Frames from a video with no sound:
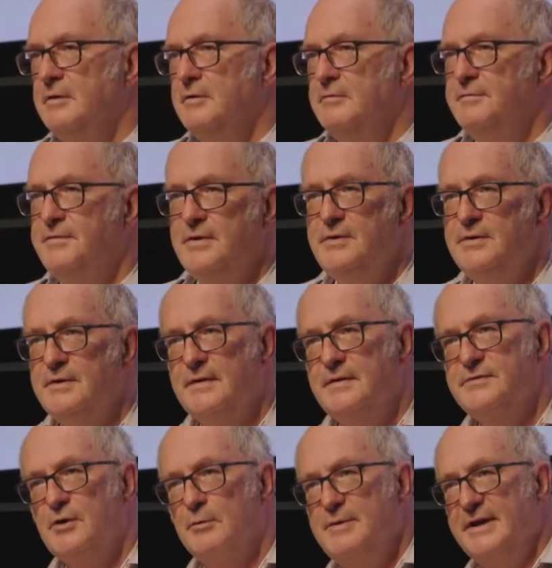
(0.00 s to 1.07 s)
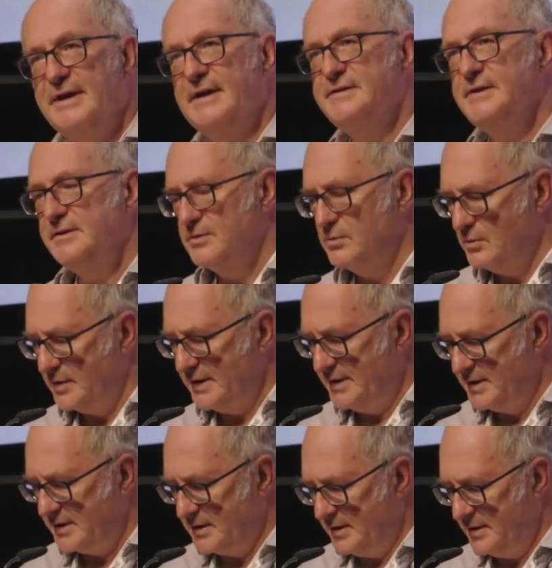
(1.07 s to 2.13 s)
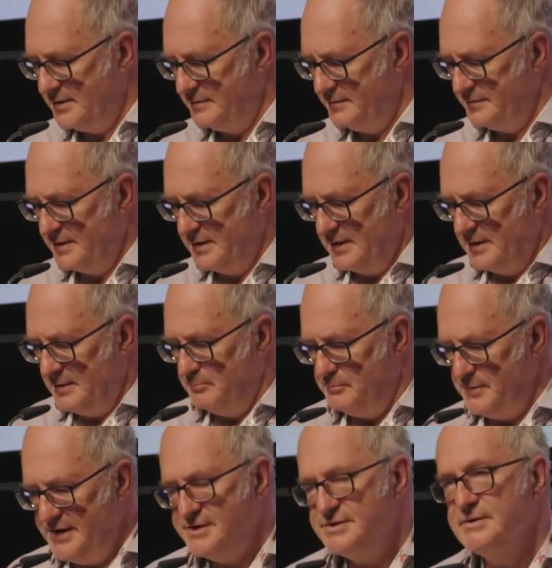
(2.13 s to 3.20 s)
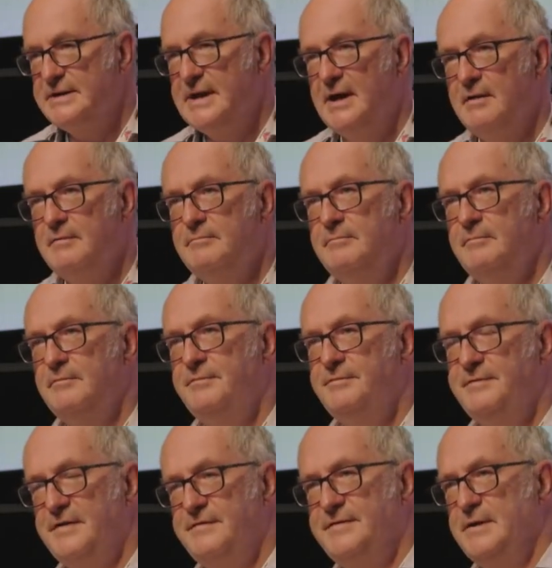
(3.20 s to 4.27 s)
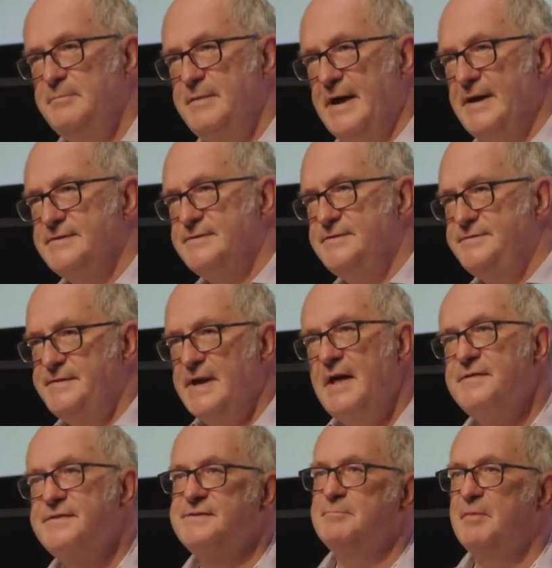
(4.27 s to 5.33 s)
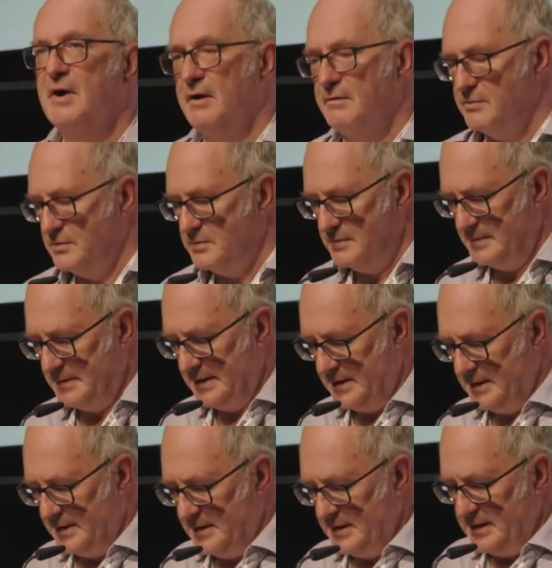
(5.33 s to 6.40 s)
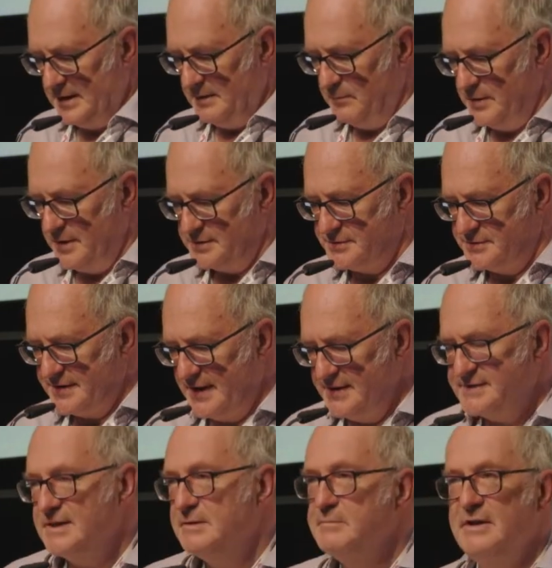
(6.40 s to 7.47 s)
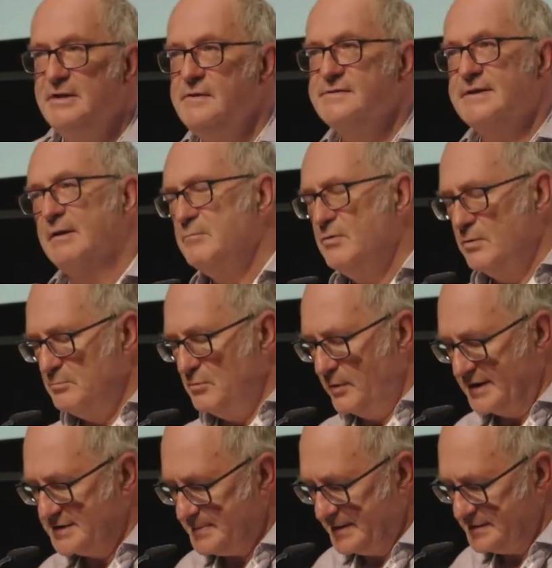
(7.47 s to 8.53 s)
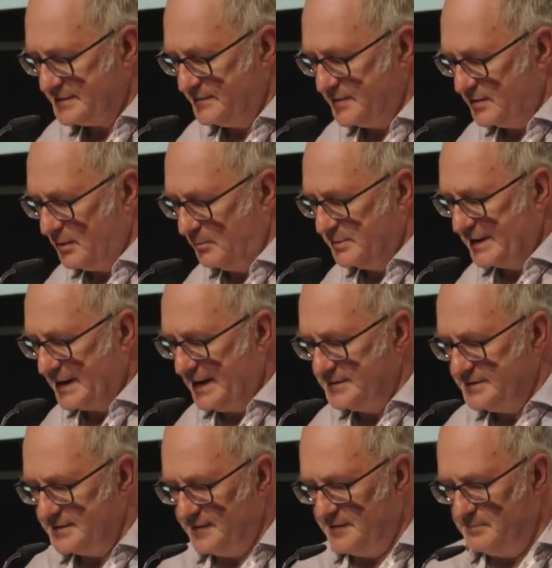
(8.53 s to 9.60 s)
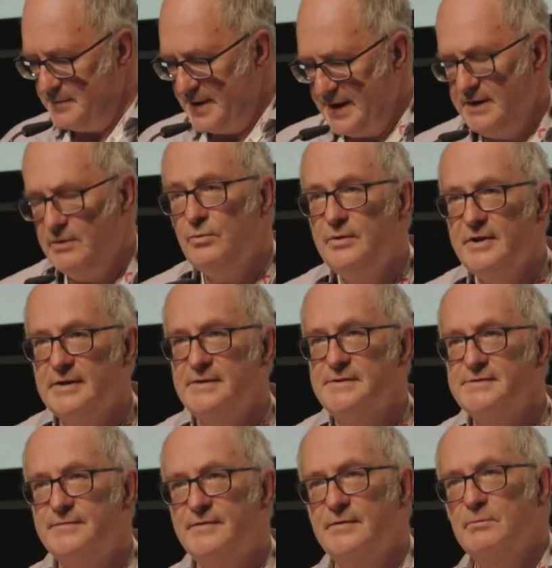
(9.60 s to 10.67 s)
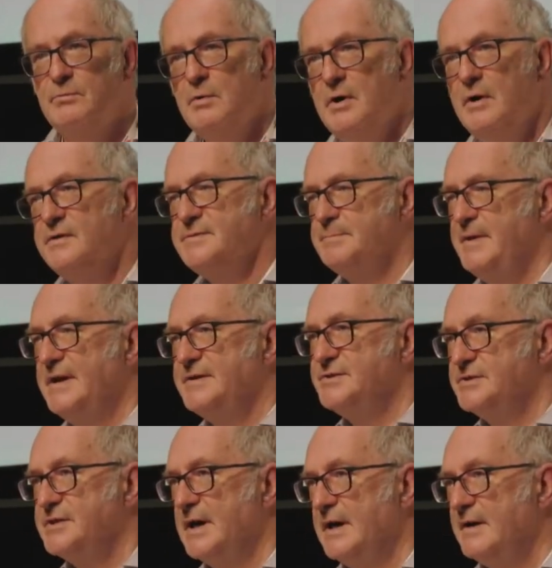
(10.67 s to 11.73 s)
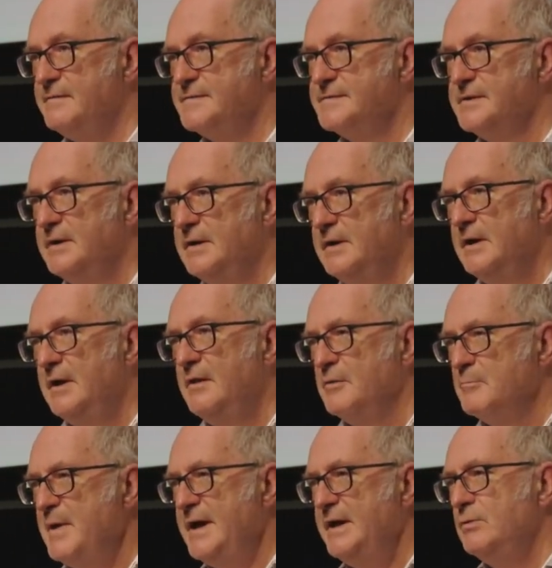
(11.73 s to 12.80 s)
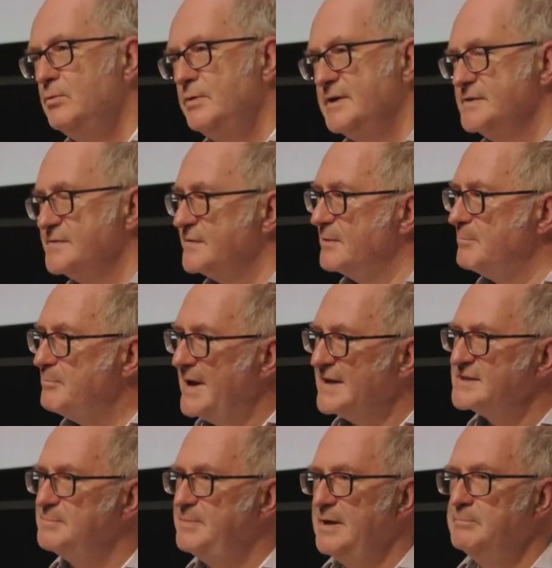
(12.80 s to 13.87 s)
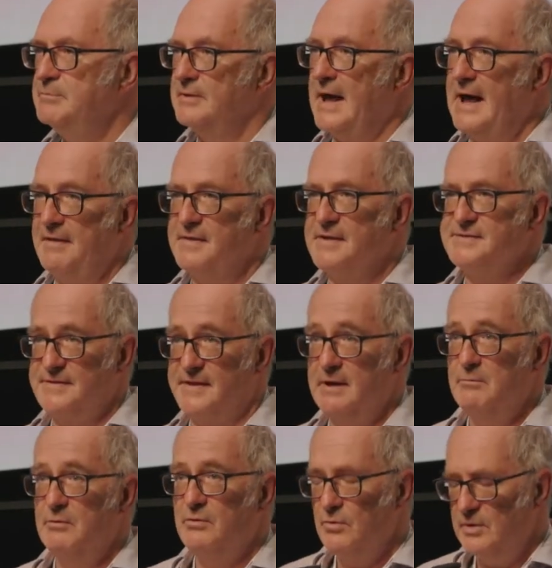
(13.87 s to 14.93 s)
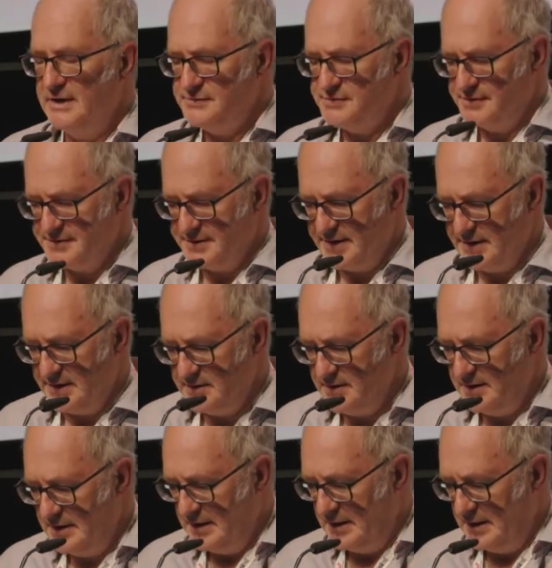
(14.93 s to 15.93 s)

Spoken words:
food at the top end getting caught in a kind of Michelin 50 best death spiral in which tasting menus get more and more expensive and complicated, and the main audience for the world's best chefs, the main audience for the best people at this thing we're all interested in,